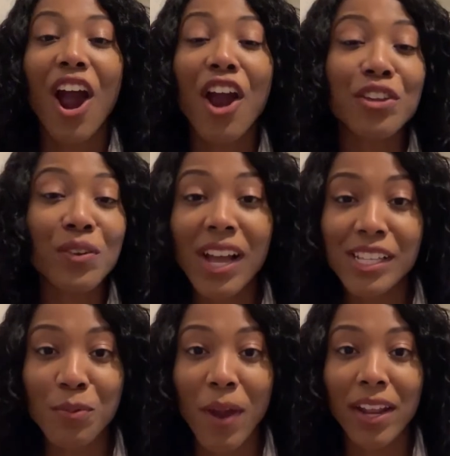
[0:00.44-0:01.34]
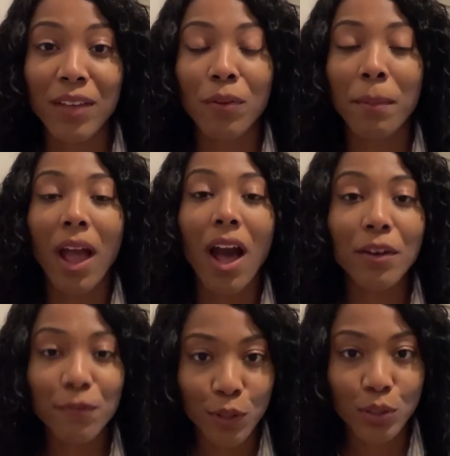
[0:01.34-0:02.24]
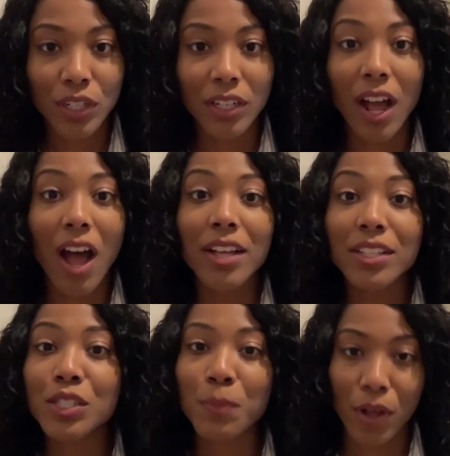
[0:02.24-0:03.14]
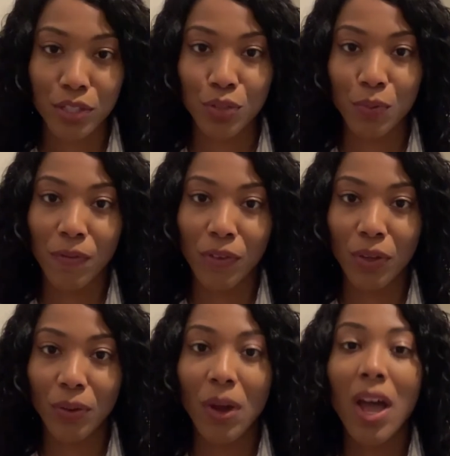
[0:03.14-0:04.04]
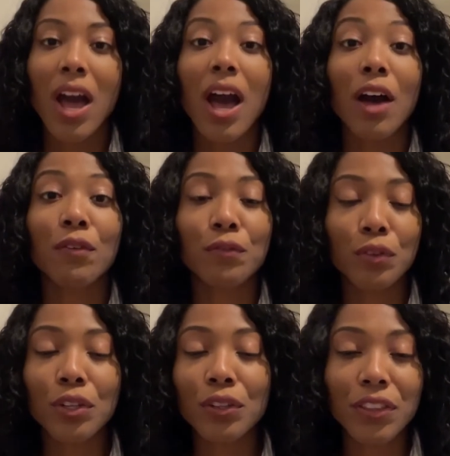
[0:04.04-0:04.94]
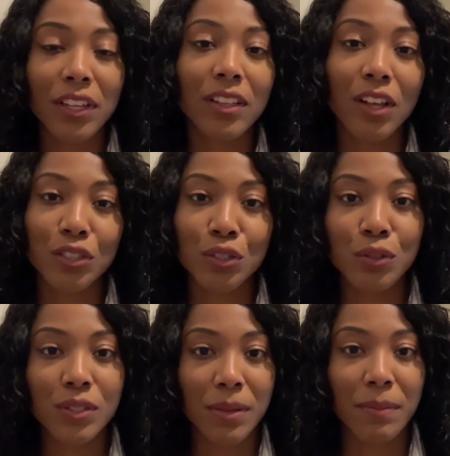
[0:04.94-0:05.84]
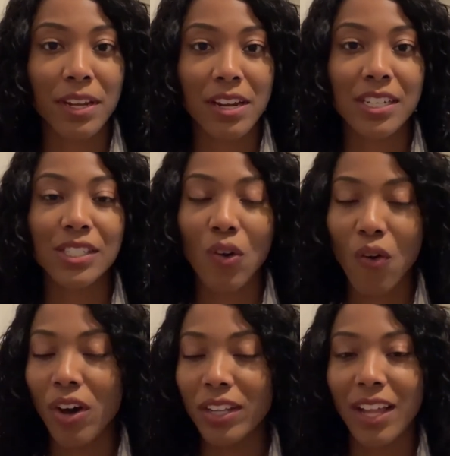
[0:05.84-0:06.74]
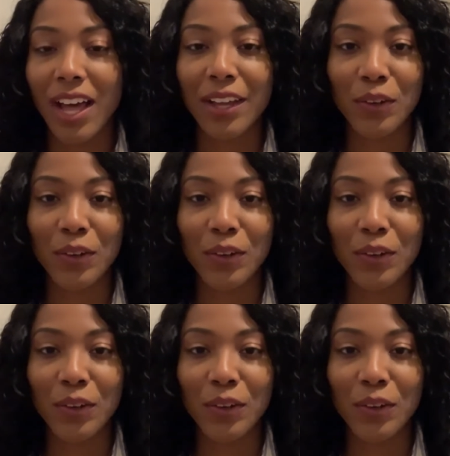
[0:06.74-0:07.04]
Are you guys ready for my unfiltered, unsponsored review of Fuller Theological Seminary's online